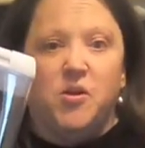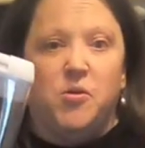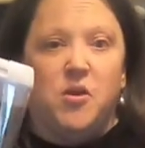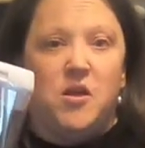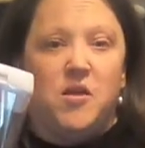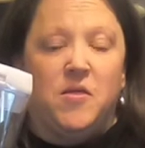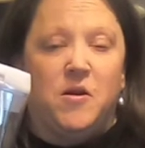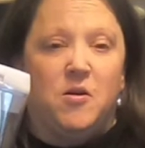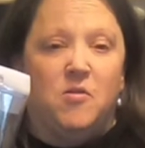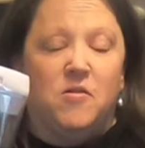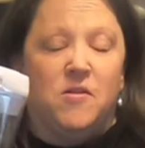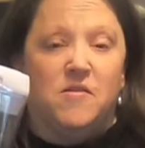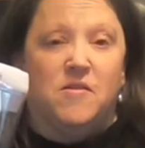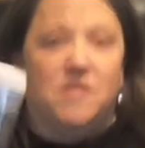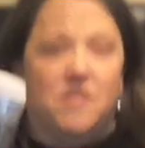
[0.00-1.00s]
nothing in there
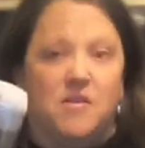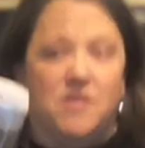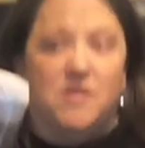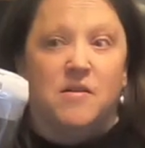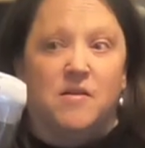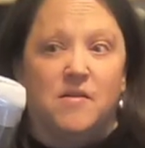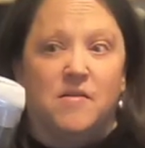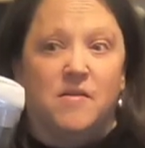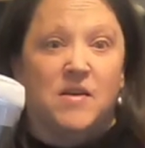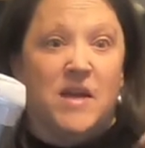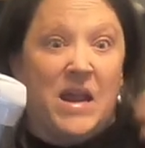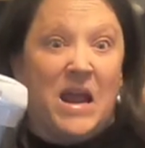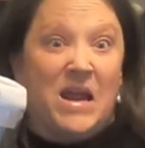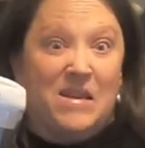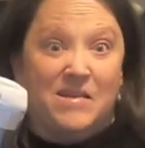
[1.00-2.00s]
that's going to
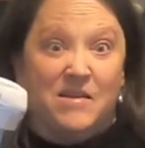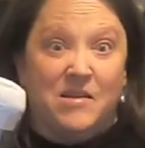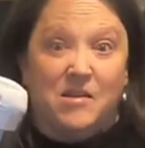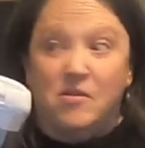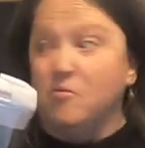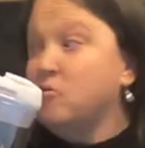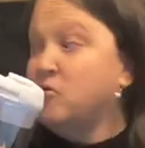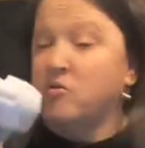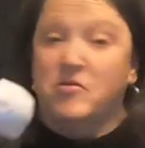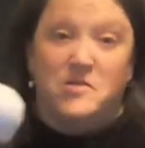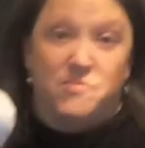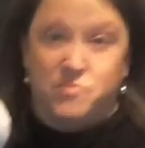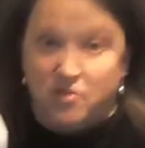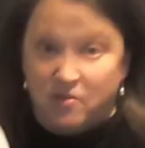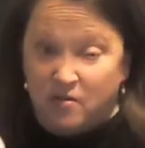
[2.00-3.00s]
get ants in it, which is
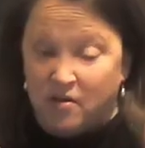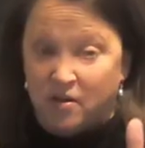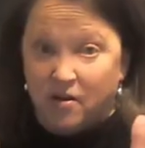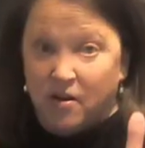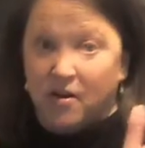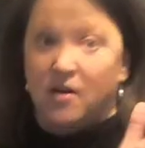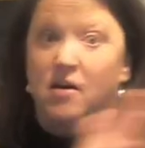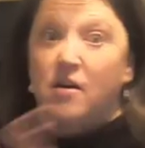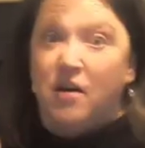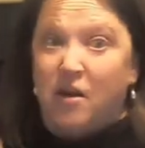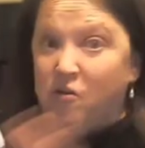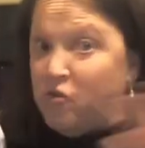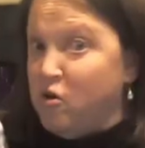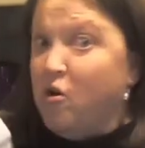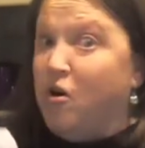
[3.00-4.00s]
something that
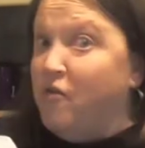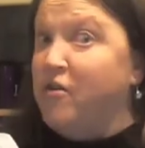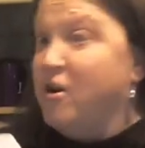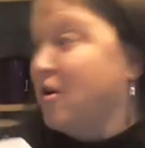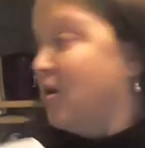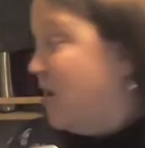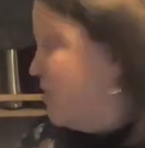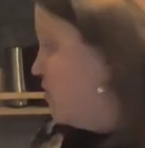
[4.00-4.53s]
every RVer